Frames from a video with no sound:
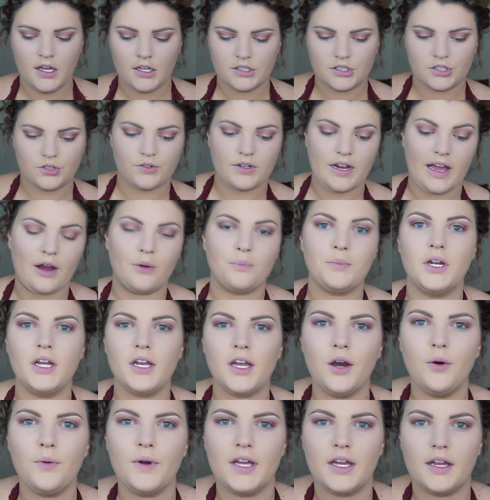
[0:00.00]
So now I'm gonna
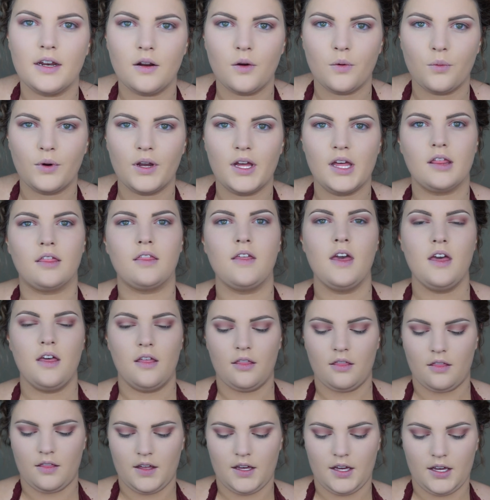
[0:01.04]
go in with
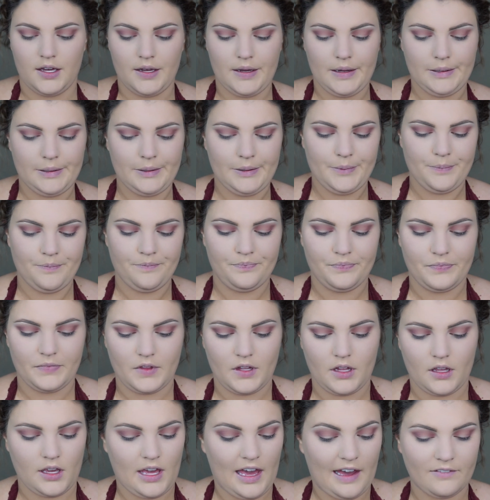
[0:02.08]
the
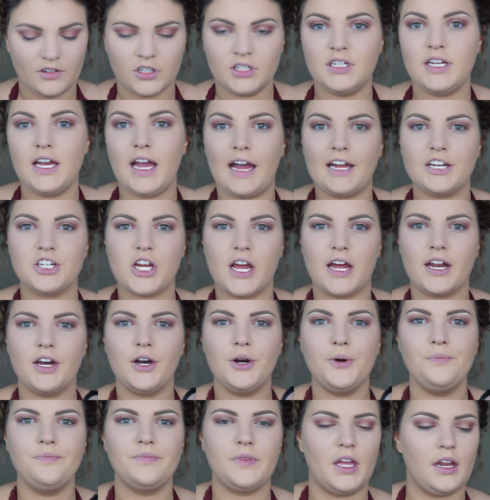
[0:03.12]
Kat Von D
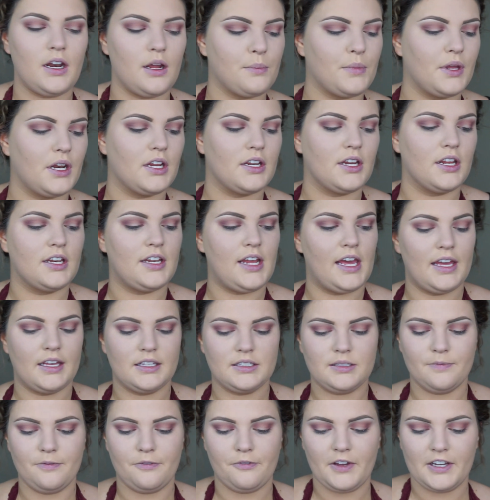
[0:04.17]
eyeshadow, and I'm gonna take
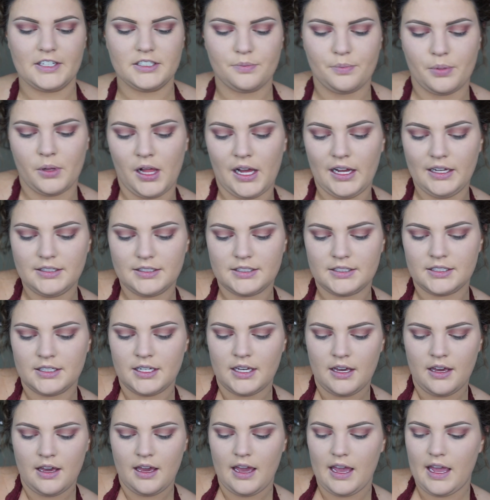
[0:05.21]
some Fix Plus
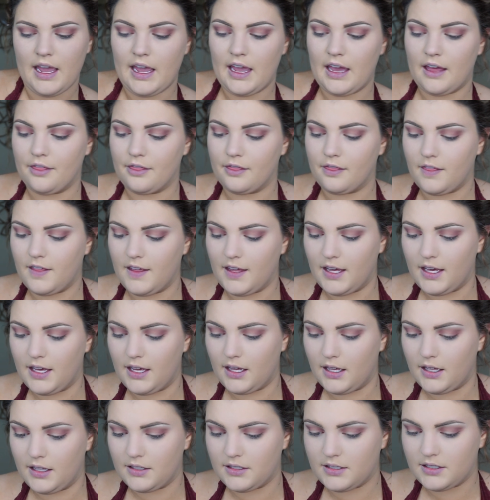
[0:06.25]
and
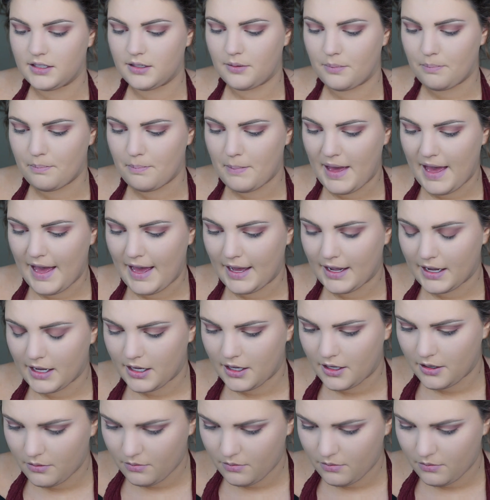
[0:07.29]
this MAC